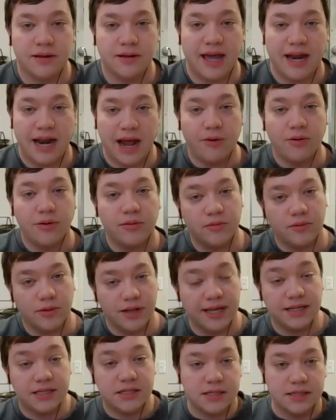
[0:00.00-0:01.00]
and how it
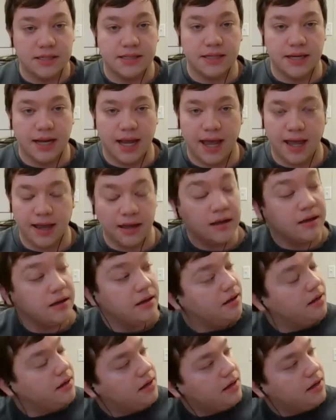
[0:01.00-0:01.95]
relates to today.